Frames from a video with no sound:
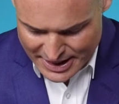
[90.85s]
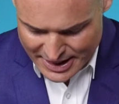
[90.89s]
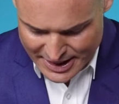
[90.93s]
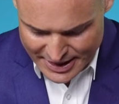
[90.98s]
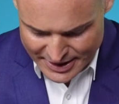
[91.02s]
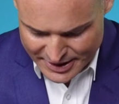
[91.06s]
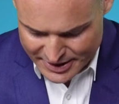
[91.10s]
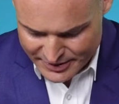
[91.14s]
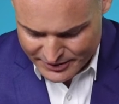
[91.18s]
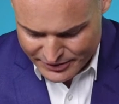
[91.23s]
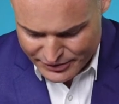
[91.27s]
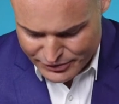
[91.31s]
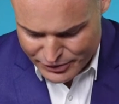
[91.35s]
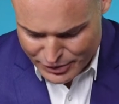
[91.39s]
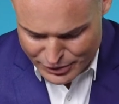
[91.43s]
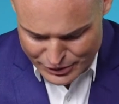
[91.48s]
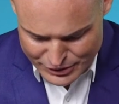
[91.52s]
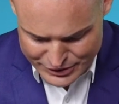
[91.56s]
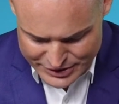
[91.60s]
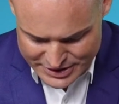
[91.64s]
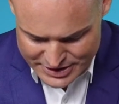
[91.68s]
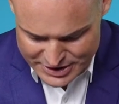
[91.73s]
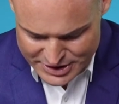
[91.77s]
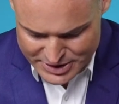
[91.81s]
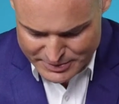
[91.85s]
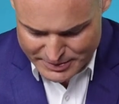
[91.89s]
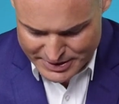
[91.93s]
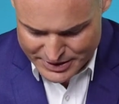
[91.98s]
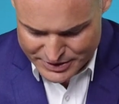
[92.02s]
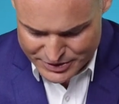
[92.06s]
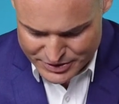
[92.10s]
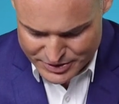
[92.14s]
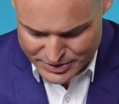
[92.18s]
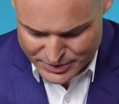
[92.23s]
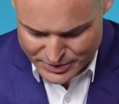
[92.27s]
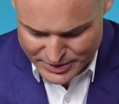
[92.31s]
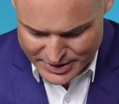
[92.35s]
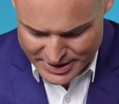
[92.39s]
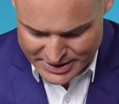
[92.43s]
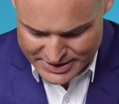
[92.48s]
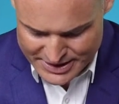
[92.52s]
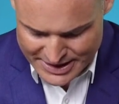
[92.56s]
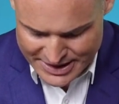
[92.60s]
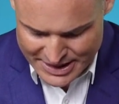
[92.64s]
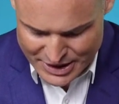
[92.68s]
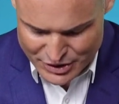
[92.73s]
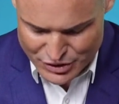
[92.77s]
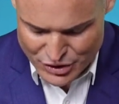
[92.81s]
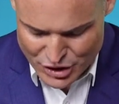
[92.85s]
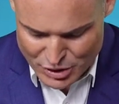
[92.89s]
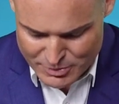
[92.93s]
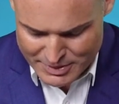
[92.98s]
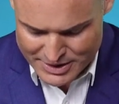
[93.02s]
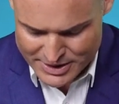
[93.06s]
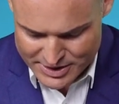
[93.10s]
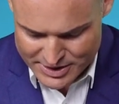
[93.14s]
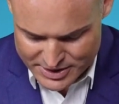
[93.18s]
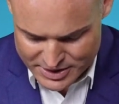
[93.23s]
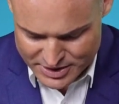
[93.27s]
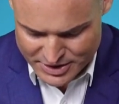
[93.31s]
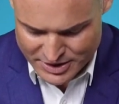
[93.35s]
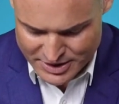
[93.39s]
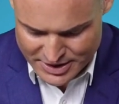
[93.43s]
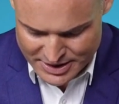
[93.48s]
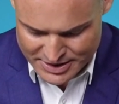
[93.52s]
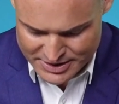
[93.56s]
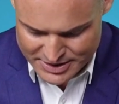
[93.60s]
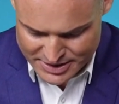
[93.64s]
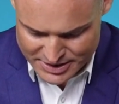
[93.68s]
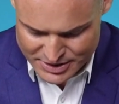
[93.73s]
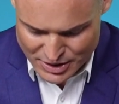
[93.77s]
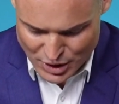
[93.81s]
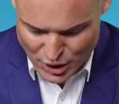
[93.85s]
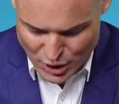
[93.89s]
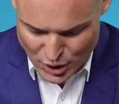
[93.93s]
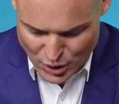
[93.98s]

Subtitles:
I can throw those into my suitcase and I know my sunglasses